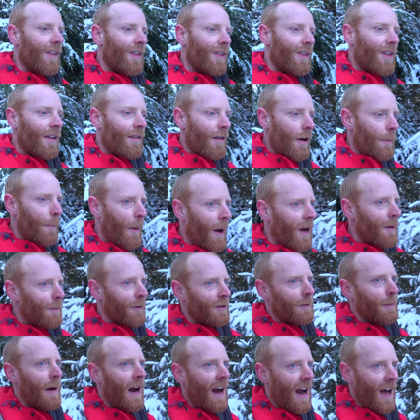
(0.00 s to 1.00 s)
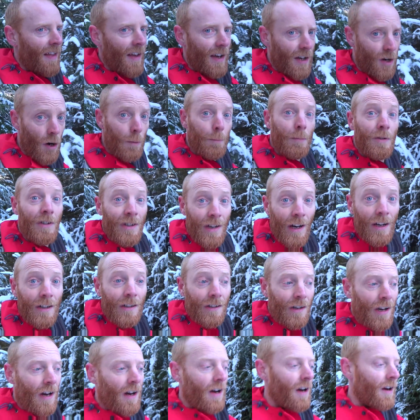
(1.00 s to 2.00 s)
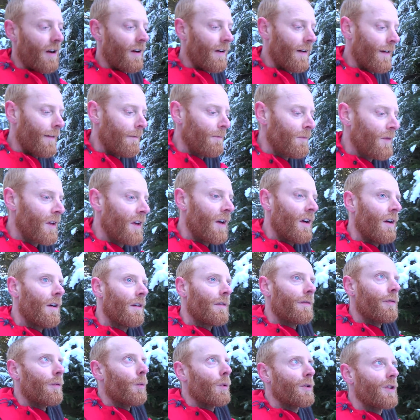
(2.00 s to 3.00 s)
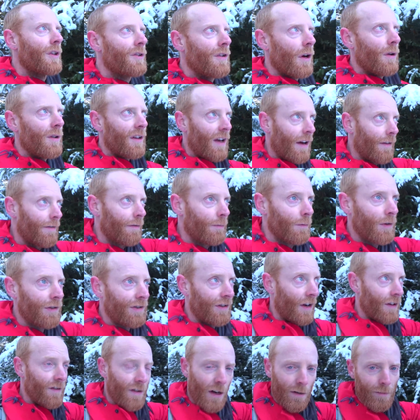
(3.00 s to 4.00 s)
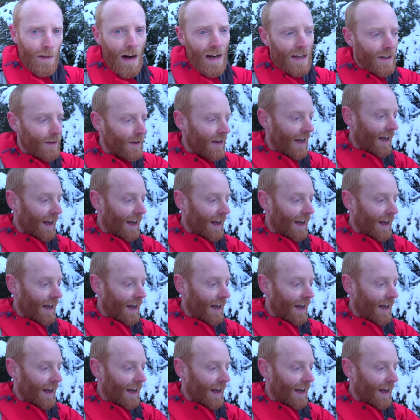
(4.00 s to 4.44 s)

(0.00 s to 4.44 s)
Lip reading: there are papers about how that compensates for what you don't get from the sun directly. You